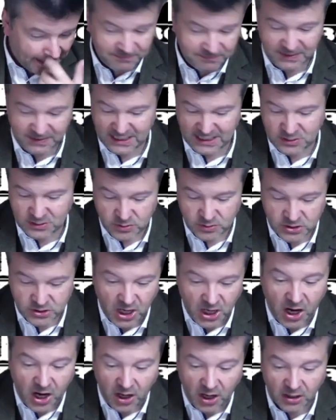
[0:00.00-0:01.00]
These ones
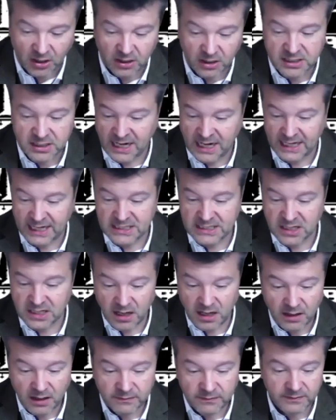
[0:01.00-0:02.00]
are nice
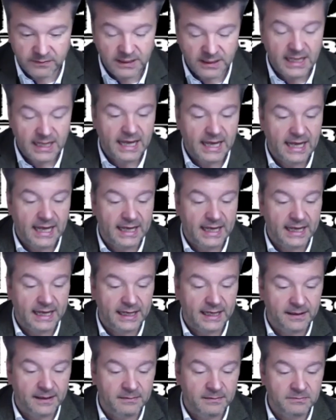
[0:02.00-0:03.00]
enough.
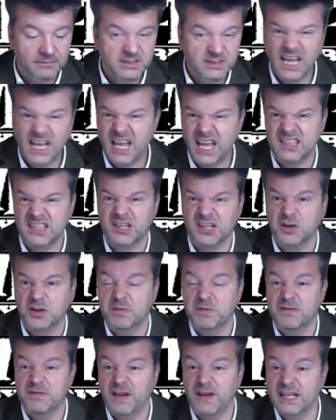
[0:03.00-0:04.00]
Yeah, they could
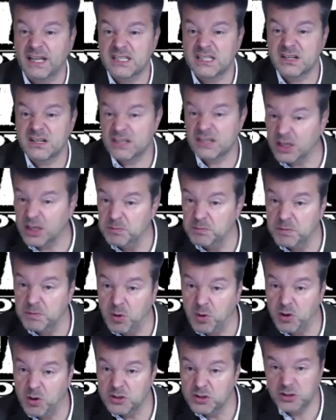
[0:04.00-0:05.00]
be fancier, they could be
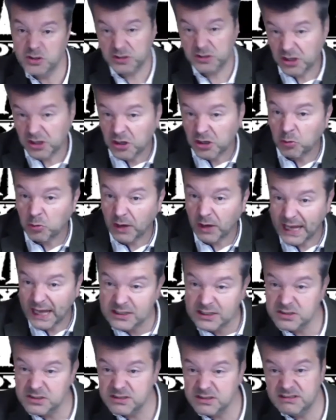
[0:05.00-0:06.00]
posher. You can go ahead
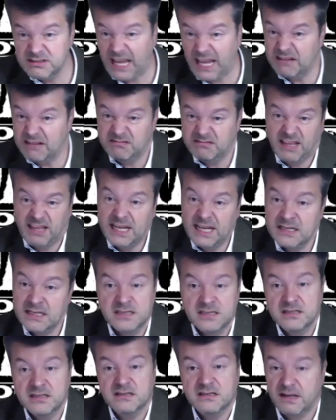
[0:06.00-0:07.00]
and get
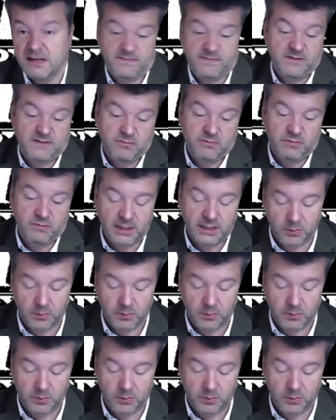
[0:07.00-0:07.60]
things if you really